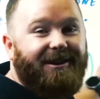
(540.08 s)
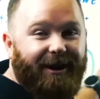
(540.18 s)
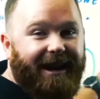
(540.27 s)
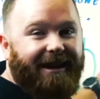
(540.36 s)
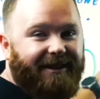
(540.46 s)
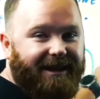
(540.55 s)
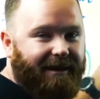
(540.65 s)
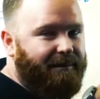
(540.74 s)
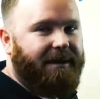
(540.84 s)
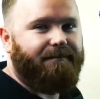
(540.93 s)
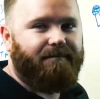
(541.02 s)
on your AV
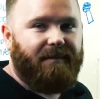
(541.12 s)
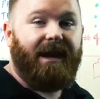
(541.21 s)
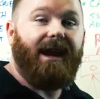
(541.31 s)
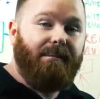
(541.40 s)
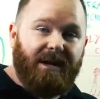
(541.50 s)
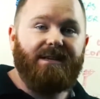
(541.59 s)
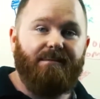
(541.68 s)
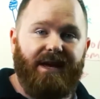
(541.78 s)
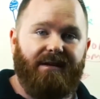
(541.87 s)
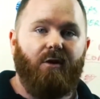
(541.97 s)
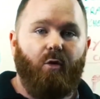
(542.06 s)
company. And I must
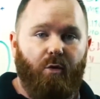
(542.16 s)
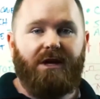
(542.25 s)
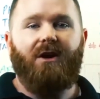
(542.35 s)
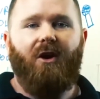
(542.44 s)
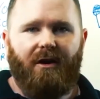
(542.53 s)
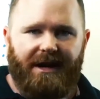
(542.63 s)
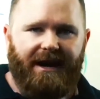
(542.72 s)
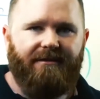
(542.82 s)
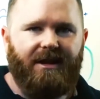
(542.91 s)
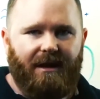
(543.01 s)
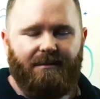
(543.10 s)
admit, we are an
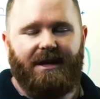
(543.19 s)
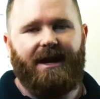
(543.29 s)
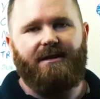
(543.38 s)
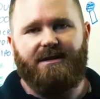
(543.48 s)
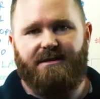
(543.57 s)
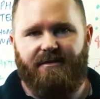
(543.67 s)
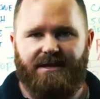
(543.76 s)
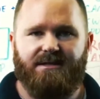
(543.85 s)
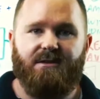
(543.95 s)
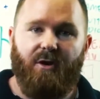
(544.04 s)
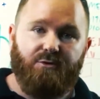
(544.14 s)
AV company at Endless
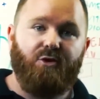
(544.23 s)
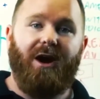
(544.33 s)
Events, so I'm